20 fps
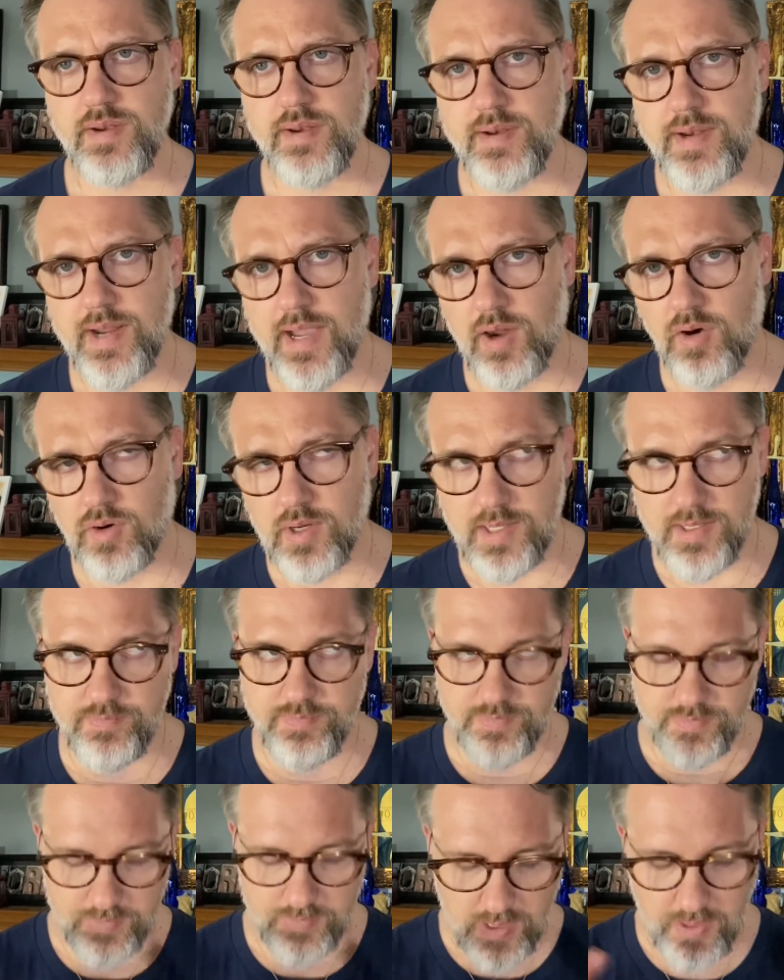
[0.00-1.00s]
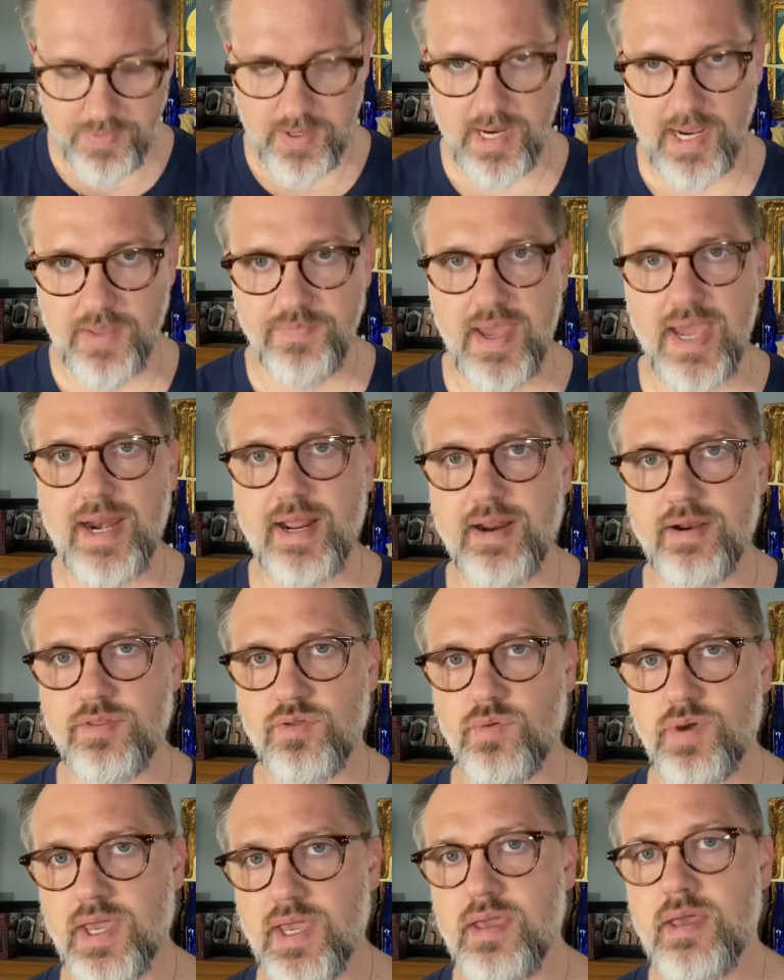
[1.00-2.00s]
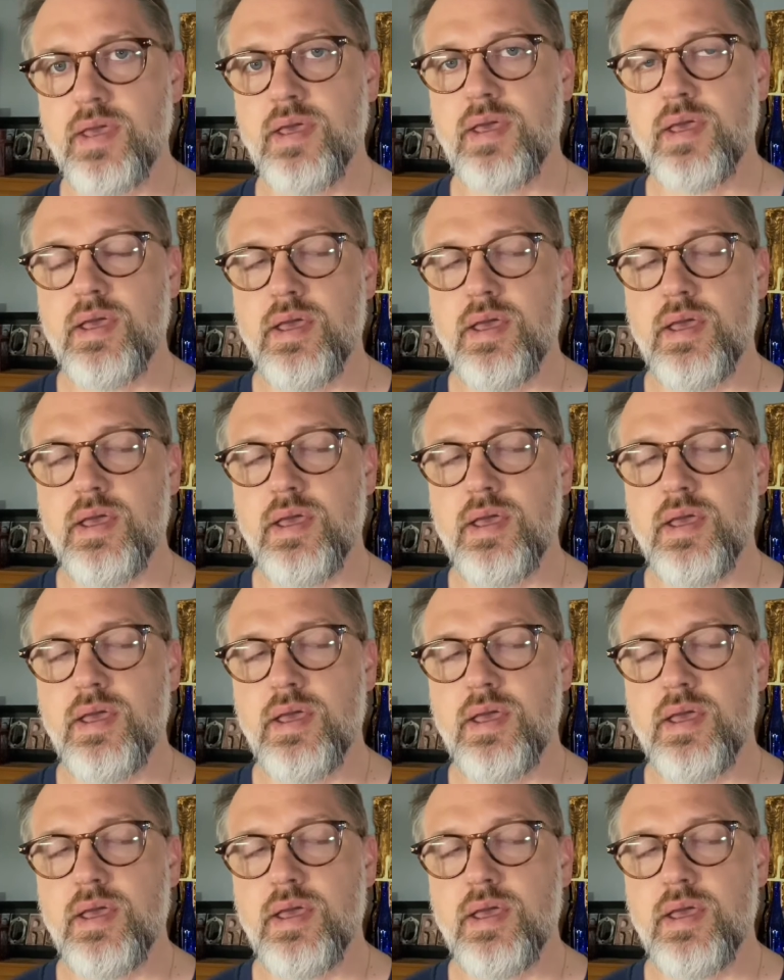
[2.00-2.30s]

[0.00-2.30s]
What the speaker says: Now, now that I got that out of the way,